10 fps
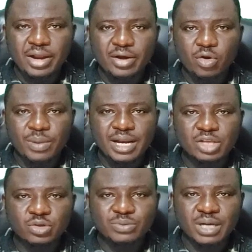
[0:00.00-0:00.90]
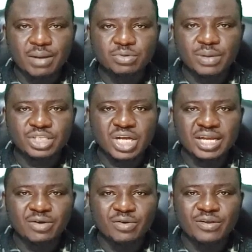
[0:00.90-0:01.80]
while I recommend that you subscribe to
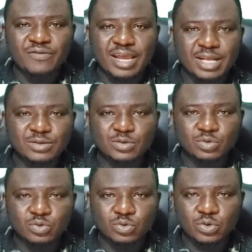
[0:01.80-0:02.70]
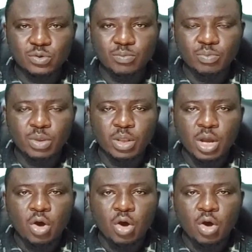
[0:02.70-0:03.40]
my channel if you are yet to do so.